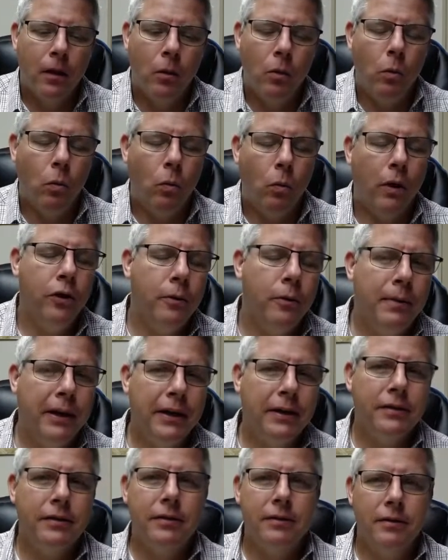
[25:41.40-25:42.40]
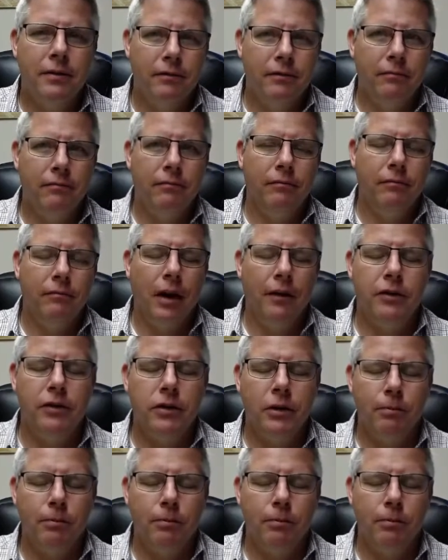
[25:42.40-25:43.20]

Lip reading: One of the biggest, obviously,